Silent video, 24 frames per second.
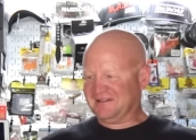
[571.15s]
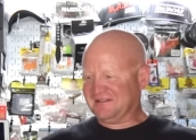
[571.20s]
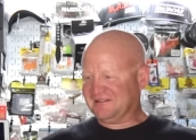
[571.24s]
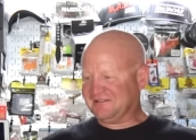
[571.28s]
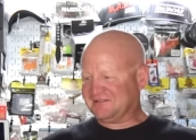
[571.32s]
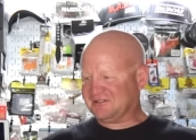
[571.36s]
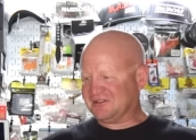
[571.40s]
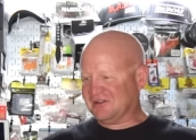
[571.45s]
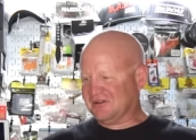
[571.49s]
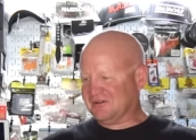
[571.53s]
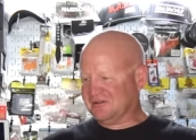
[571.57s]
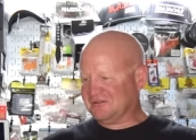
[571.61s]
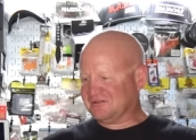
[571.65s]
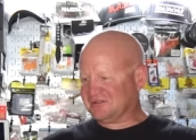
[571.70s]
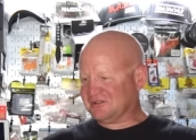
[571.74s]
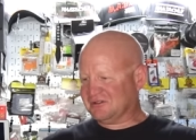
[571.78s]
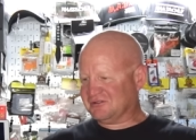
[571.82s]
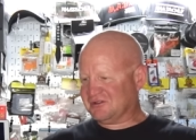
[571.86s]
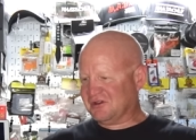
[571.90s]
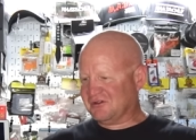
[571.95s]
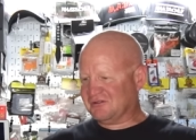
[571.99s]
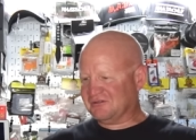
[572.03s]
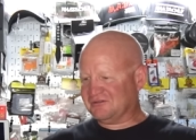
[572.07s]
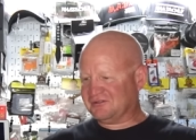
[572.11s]

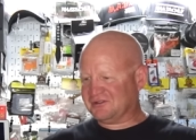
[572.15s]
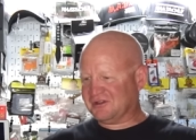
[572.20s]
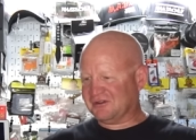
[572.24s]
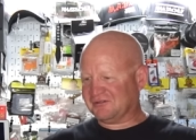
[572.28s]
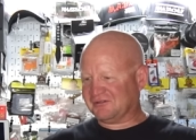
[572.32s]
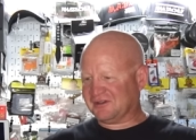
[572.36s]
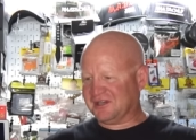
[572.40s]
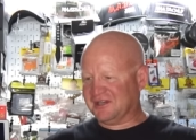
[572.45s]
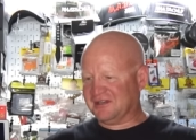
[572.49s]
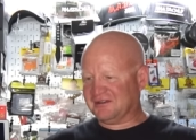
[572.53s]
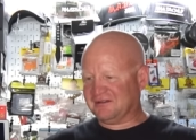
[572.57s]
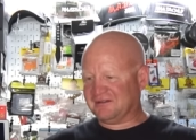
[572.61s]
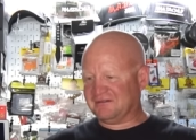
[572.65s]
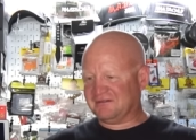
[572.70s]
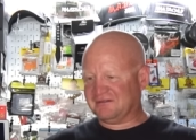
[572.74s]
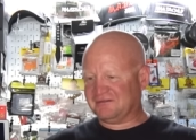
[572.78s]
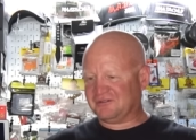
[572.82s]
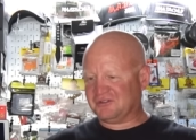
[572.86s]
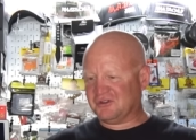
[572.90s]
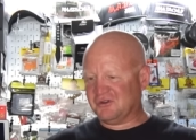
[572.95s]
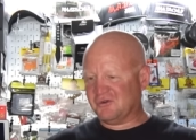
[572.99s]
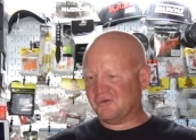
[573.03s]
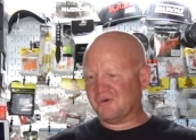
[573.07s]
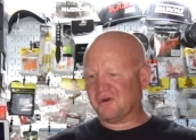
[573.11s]
So don't get
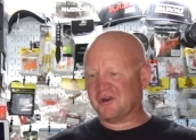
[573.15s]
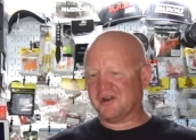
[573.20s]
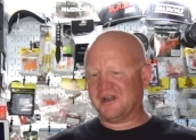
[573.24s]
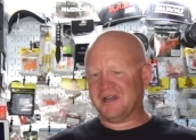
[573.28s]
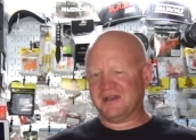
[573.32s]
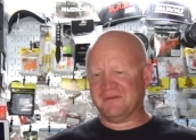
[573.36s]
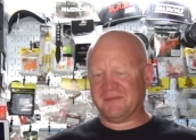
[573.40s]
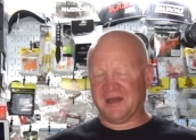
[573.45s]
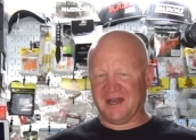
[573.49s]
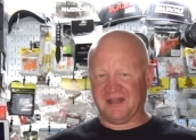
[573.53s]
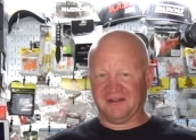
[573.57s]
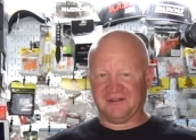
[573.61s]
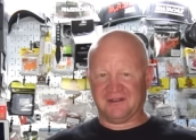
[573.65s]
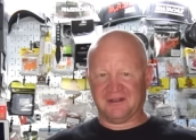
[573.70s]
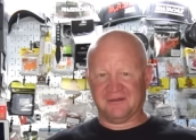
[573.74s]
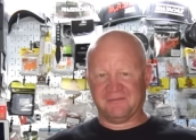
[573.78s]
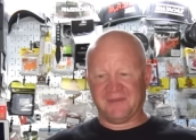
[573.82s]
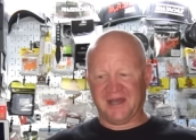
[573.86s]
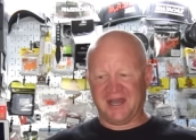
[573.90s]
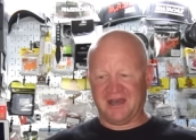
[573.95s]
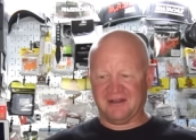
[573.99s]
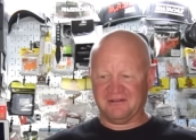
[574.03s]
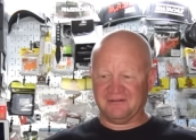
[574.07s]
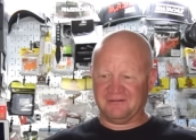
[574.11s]
too worried about
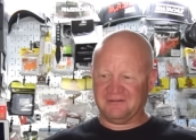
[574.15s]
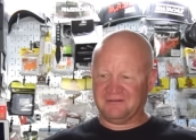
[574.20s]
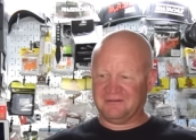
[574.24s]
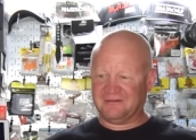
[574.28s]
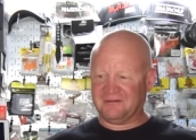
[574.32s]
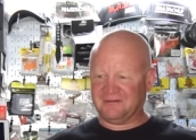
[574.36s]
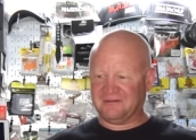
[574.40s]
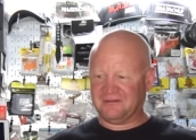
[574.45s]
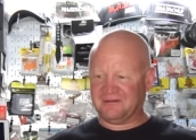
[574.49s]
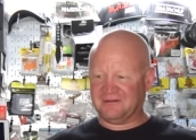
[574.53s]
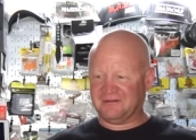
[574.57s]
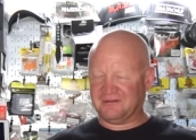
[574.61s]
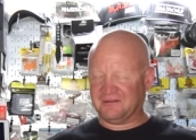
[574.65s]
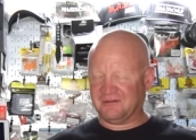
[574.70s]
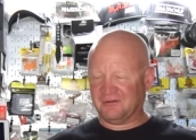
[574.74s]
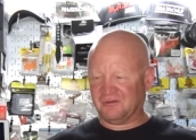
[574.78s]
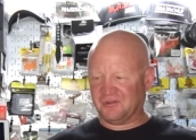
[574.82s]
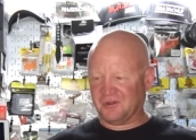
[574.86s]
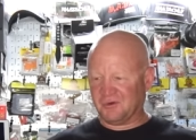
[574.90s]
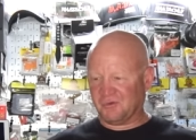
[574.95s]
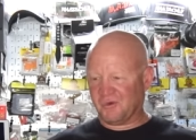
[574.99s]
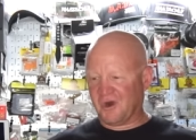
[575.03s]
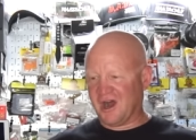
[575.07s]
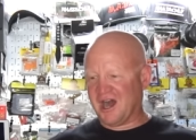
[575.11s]

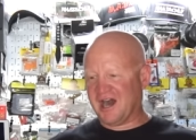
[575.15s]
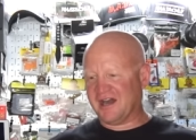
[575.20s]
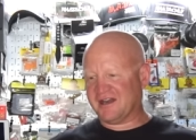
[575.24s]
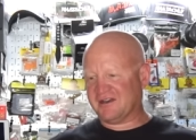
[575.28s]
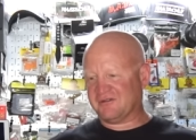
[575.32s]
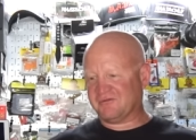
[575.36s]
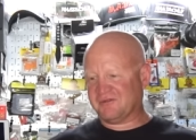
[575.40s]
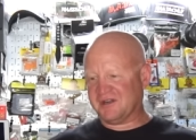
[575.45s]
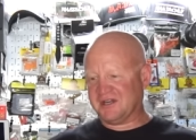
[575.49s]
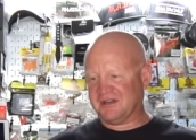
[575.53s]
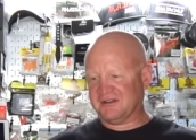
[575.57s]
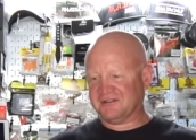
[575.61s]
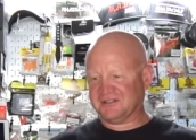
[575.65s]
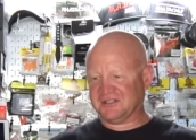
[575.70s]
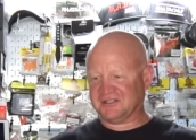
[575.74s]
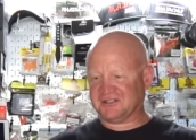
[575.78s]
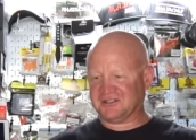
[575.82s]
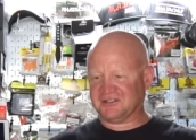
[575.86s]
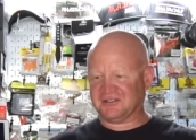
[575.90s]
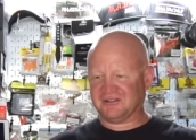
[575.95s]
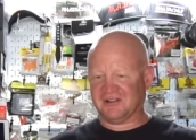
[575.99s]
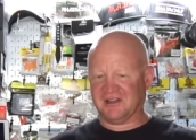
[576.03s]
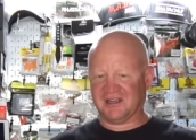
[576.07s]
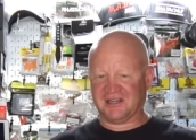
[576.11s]
the rod and reel.
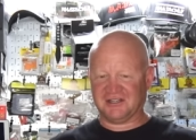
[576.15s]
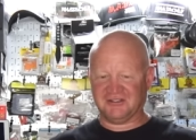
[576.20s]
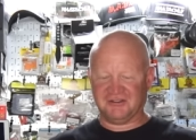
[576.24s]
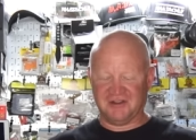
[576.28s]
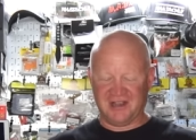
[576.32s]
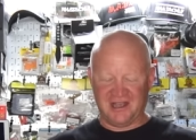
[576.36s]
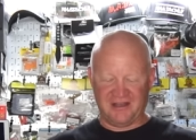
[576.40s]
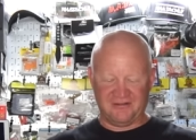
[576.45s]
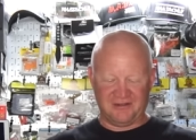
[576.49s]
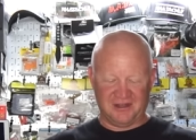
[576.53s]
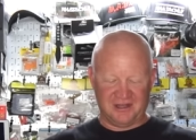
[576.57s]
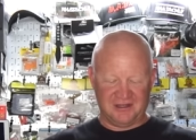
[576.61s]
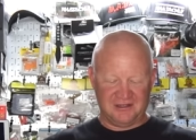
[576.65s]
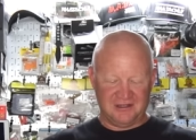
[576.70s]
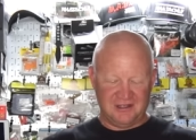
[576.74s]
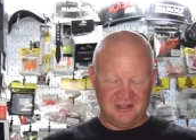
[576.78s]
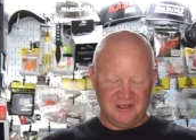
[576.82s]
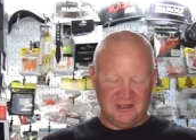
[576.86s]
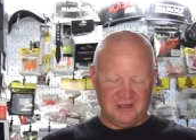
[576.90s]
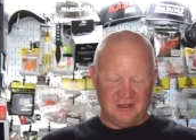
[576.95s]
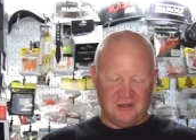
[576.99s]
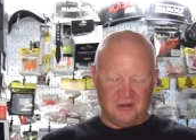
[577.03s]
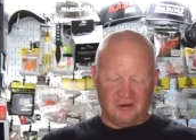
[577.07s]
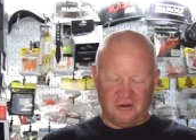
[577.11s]
Just as long as you have a
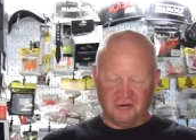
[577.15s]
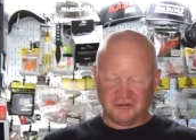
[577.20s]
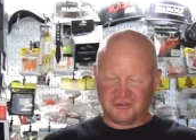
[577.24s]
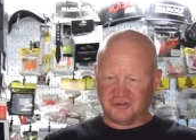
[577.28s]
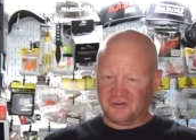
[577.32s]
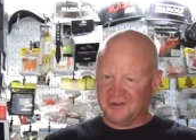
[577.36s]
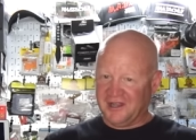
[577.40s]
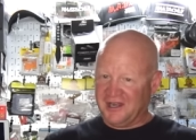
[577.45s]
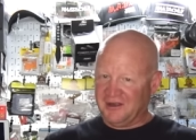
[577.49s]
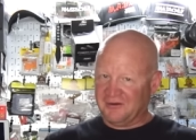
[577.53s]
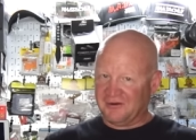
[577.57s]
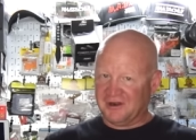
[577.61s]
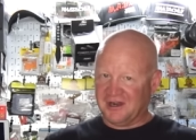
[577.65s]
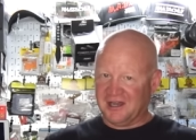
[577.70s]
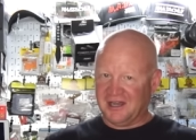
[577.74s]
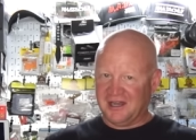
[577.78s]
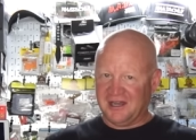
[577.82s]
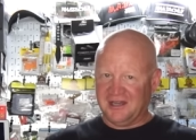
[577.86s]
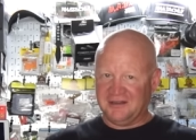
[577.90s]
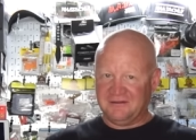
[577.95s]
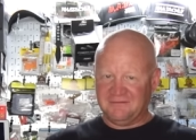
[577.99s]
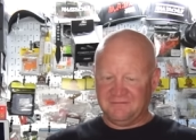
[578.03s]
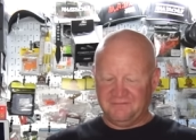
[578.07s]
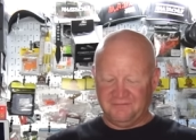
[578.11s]
ultralight
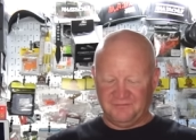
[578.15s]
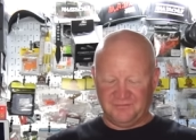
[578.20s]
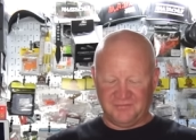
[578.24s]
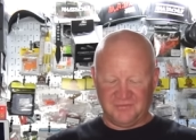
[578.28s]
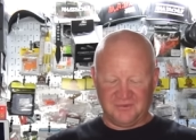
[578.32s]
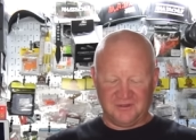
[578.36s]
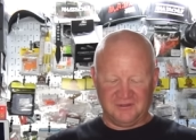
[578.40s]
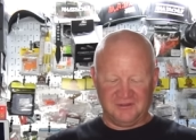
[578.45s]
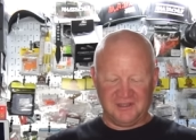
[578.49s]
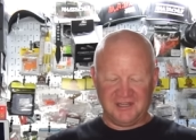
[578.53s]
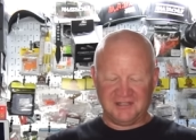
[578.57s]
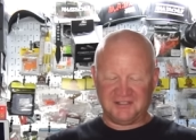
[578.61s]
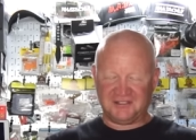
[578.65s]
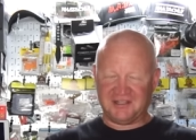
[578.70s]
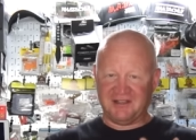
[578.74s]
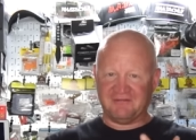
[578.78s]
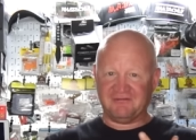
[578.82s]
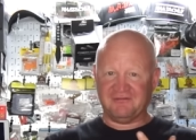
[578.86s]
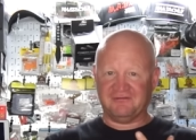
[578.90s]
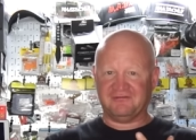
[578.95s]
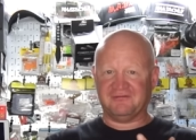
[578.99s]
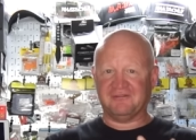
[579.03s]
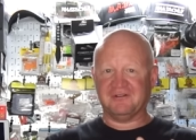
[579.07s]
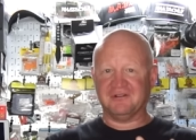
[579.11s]
rod, at least
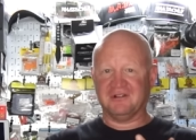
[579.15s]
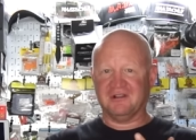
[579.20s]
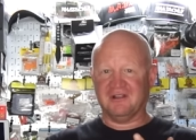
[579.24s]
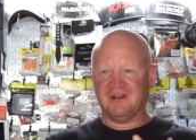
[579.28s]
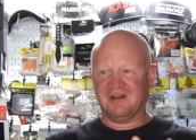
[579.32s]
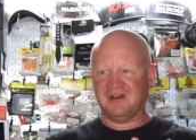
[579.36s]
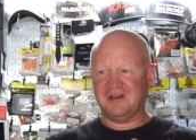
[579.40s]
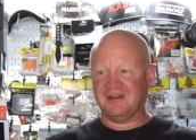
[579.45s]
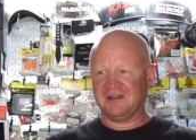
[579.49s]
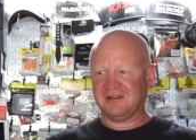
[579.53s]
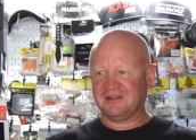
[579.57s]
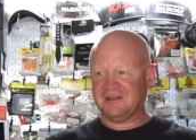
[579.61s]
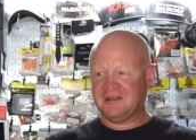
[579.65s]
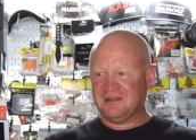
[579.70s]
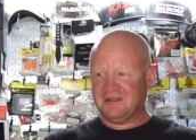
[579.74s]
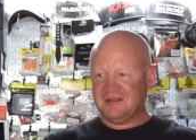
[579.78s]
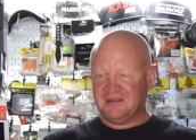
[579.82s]
7 foot long,